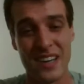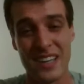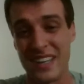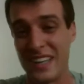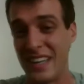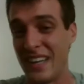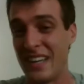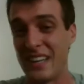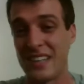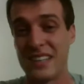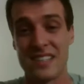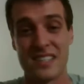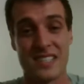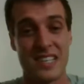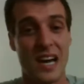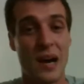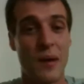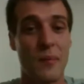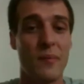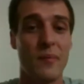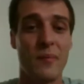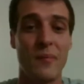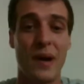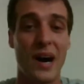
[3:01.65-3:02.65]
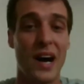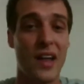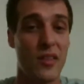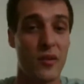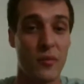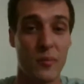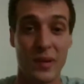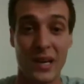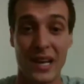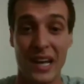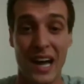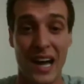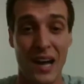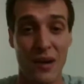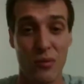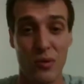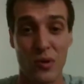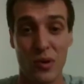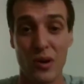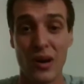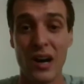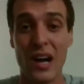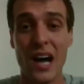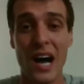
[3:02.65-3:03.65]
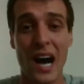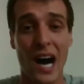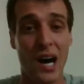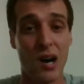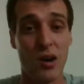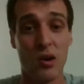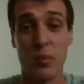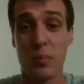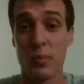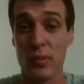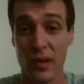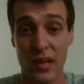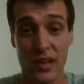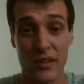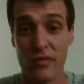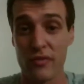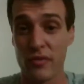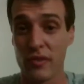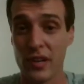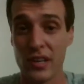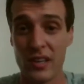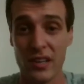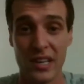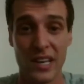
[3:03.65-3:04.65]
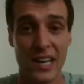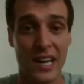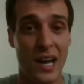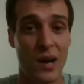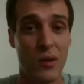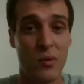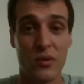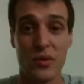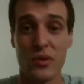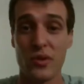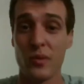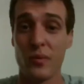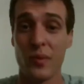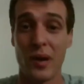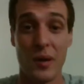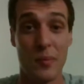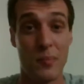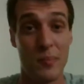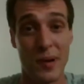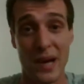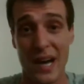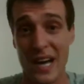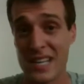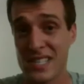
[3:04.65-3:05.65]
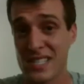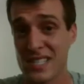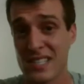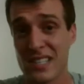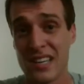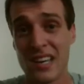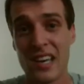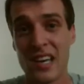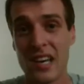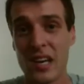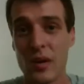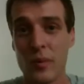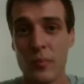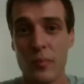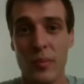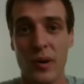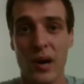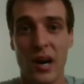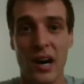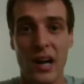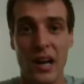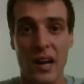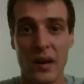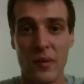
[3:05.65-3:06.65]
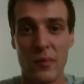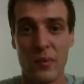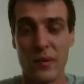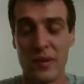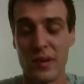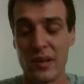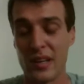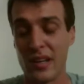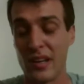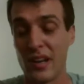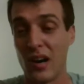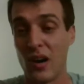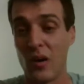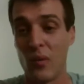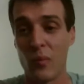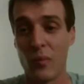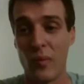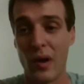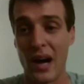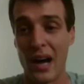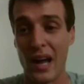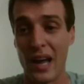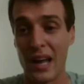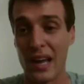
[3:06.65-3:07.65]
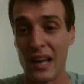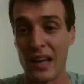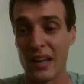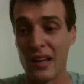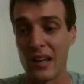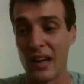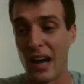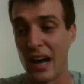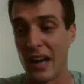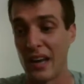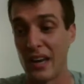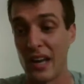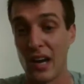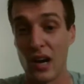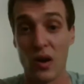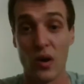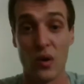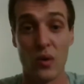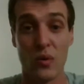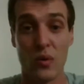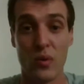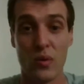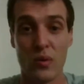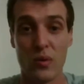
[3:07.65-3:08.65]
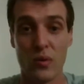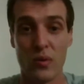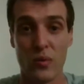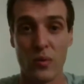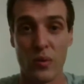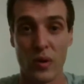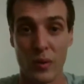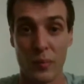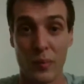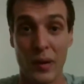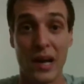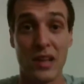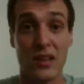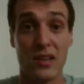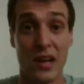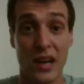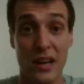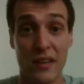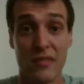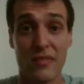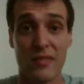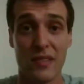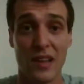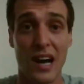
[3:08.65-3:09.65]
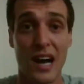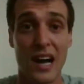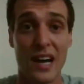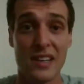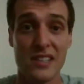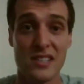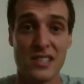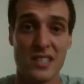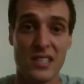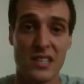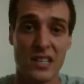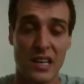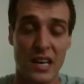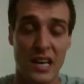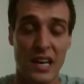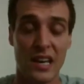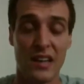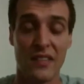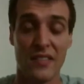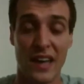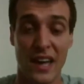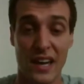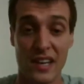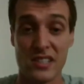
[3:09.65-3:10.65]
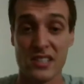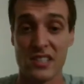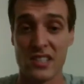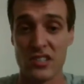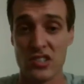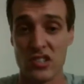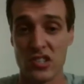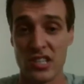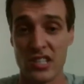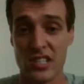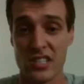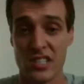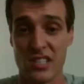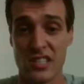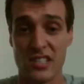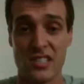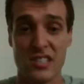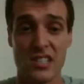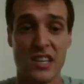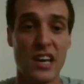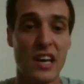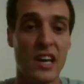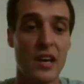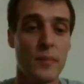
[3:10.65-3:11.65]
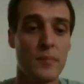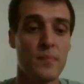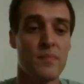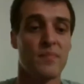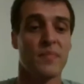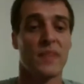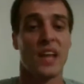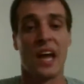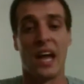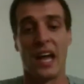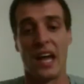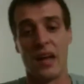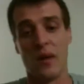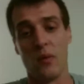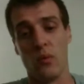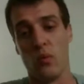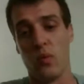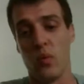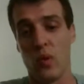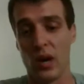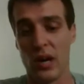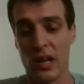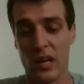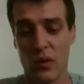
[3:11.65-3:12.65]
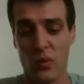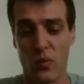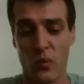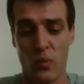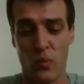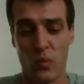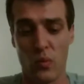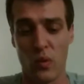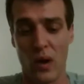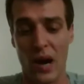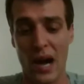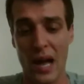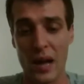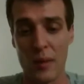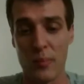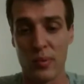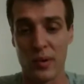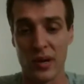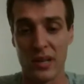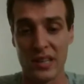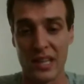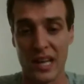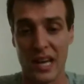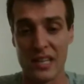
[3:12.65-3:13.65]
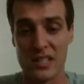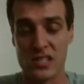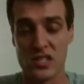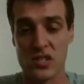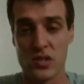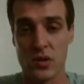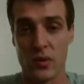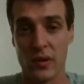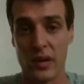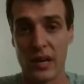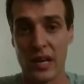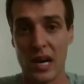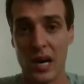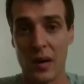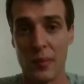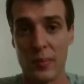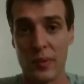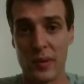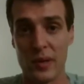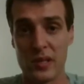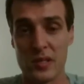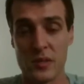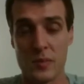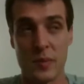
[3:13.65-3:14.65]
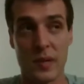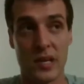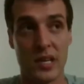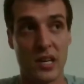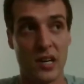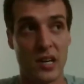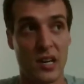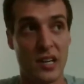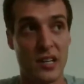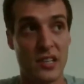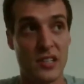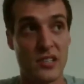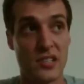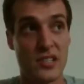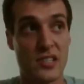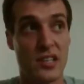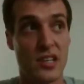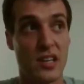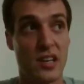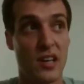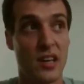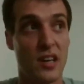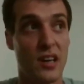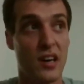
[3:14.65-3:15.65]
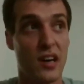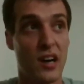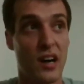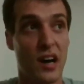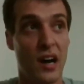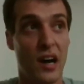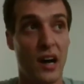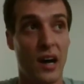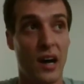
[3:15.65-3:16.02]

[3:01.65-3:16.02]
no, it does not bother me. I will play freely. I will do my best. But, I know where my life lies, and that is in Jesus. And why I bring that story up is because